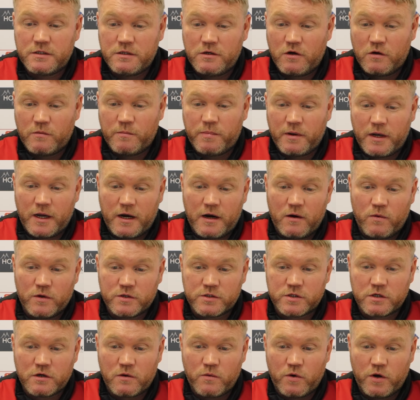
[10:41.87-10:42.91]
Young player,
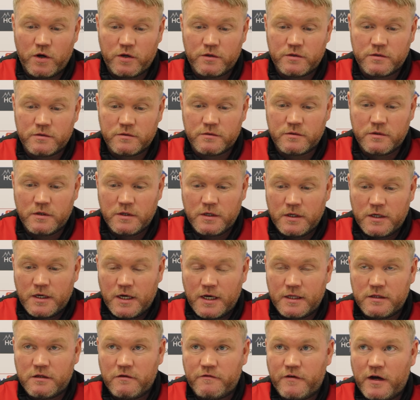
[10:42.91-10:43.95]
wants to go out
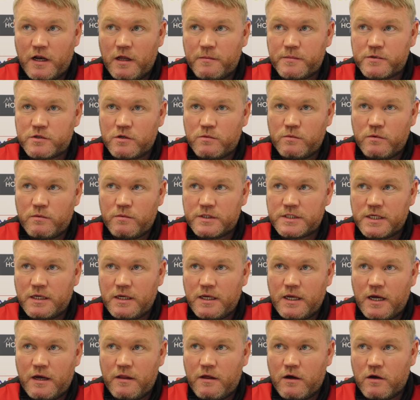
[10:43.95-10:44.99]
and develop. So we'll
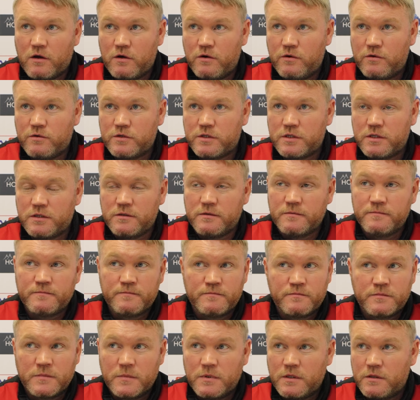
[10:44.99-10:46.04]
see how that goes. And
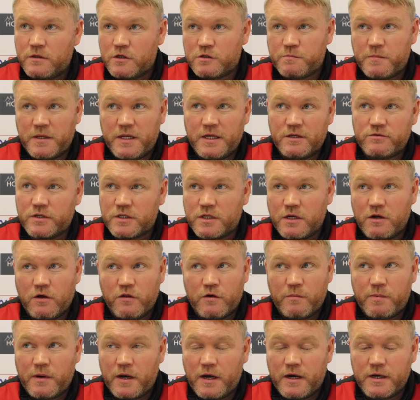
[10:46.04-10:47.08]
there's been interest in
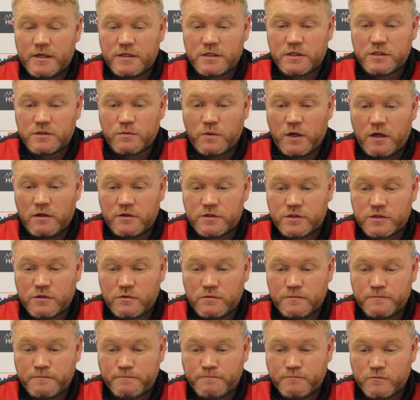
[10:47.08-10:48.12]
other players as well.
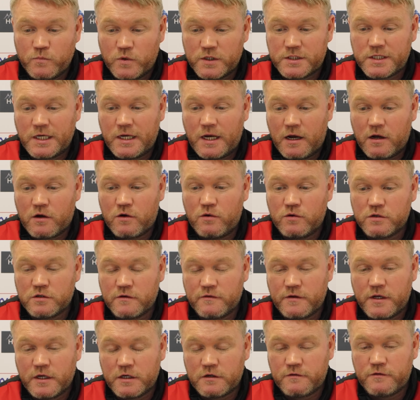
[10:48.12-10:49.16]
So we'll see how it goes
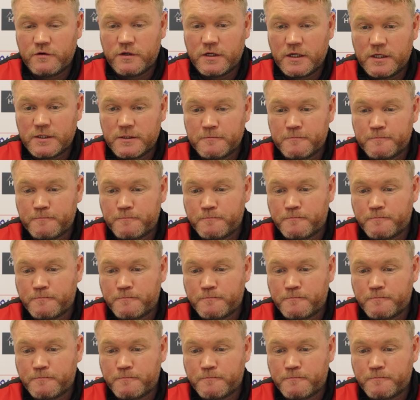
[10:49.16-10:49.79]
over the next few days.